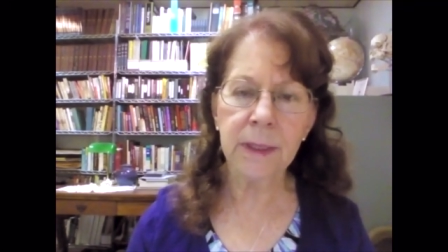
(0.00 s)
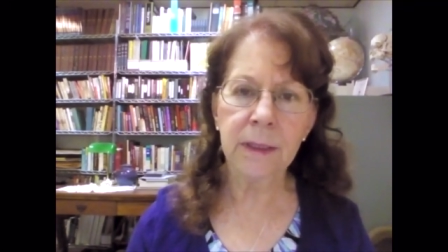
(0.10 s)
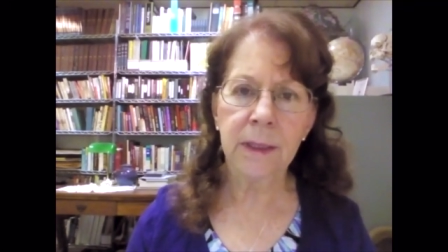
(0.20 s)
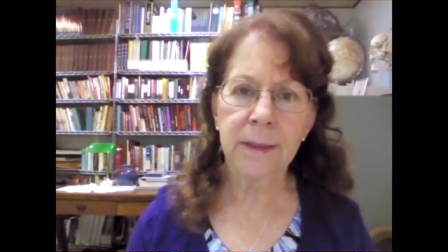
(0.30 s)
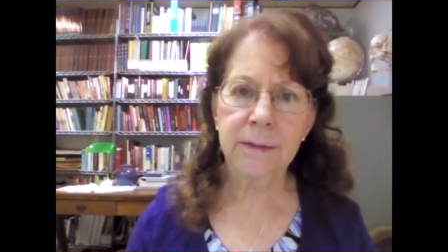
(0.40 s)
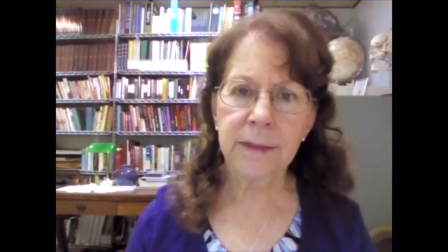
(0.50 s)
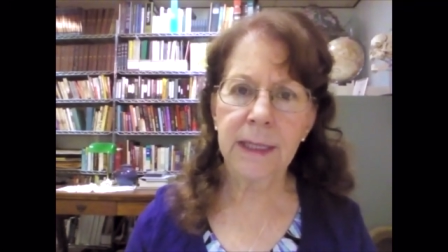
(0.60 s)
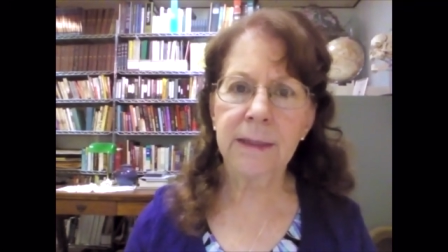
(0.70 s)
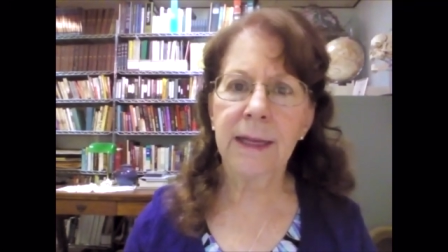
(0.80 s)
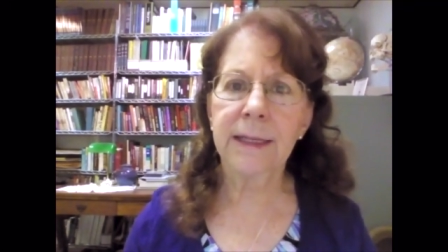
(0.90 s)
It's
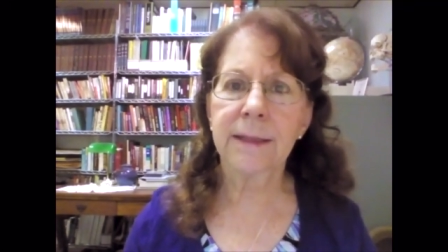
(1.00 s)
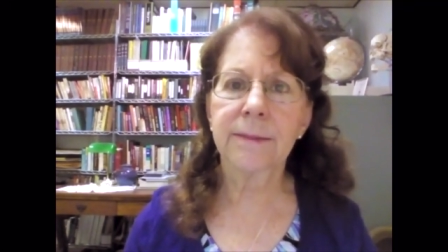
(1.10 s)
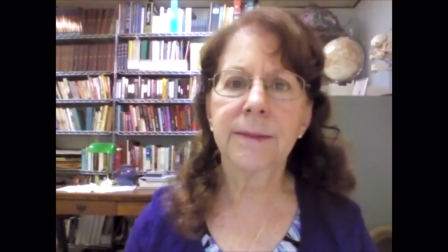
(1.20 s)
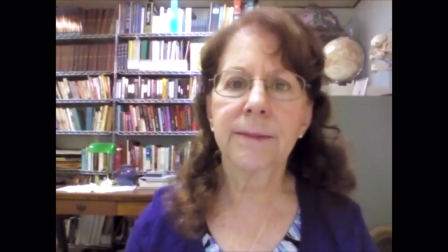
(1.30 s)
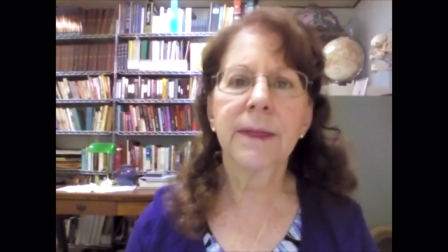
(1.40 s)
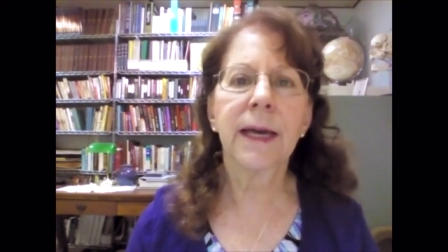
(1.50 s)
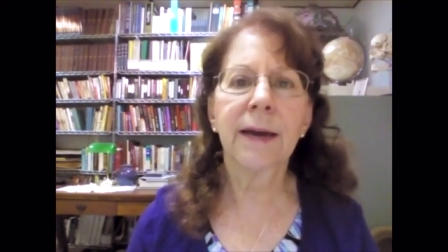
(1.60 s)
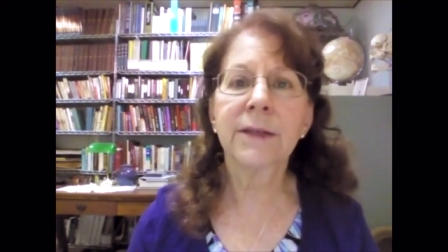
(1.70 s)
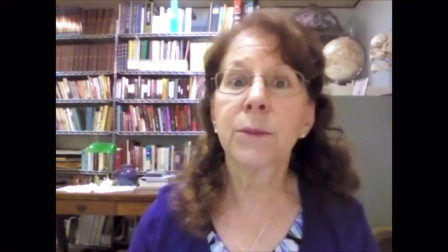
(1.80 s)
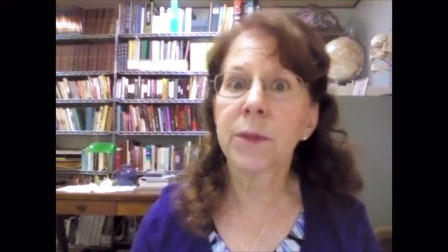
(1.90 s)
kind of like
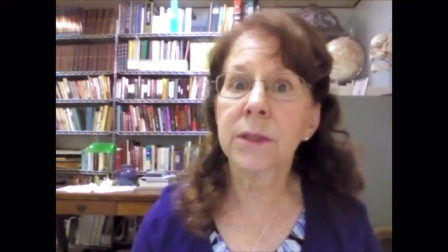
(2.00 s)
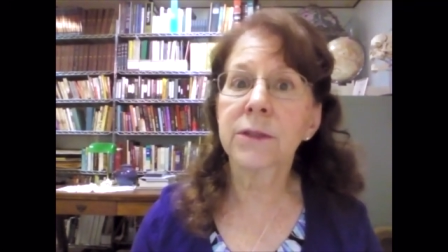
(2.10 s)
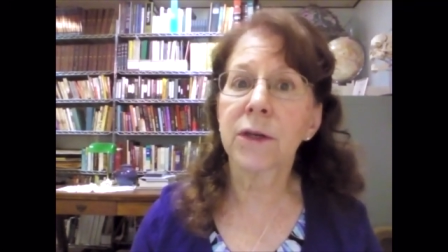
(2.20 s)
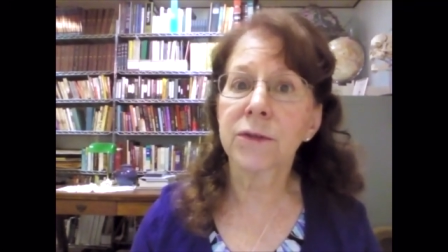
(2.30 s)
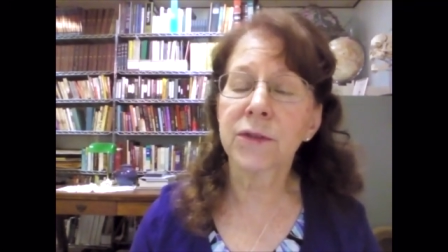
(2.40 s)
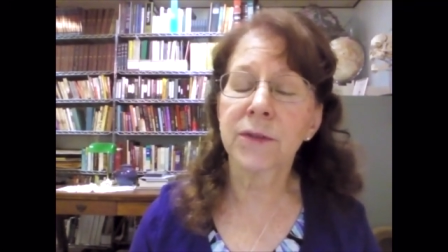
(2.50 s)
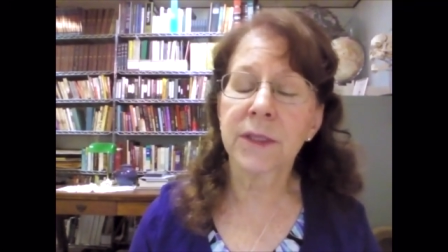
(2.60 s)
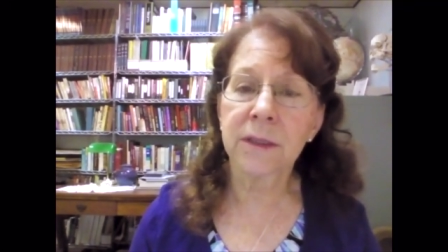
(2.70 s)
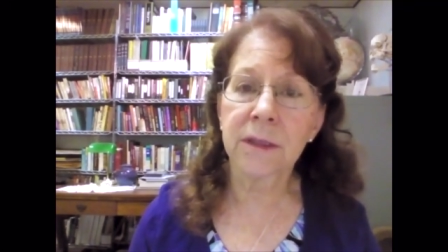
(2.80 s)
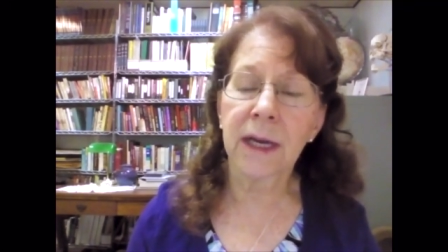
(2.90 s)
having a bulldozer in
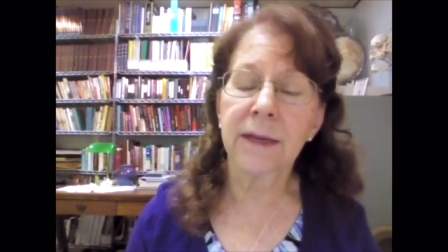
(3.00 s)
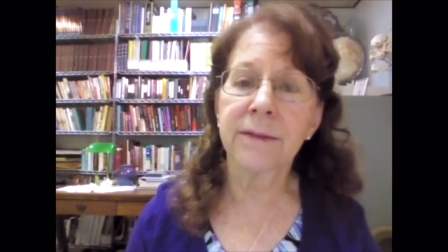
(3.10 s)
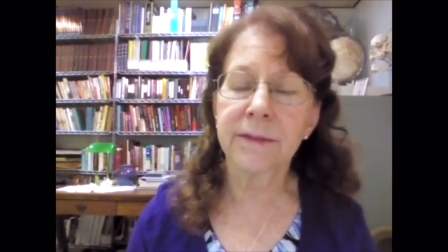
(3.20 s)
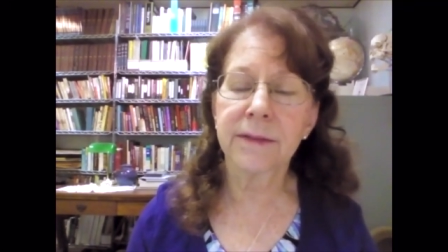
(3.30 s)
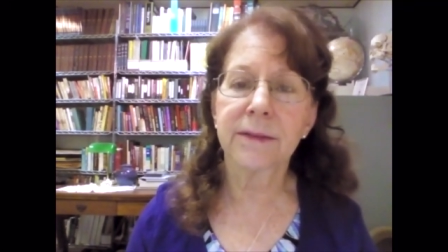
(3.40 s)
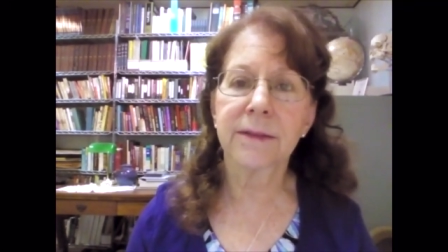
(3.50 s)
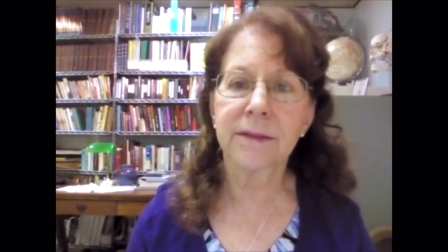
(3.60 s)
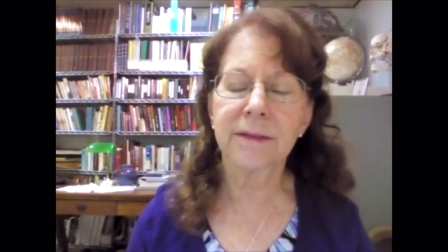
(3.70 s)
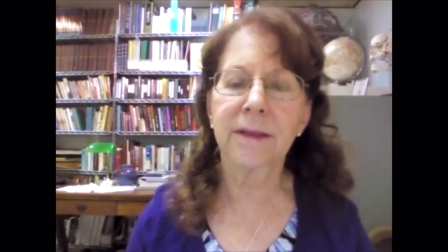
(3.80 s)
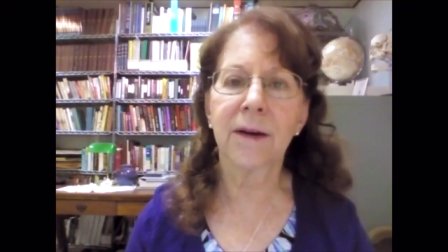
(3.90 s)
your life. So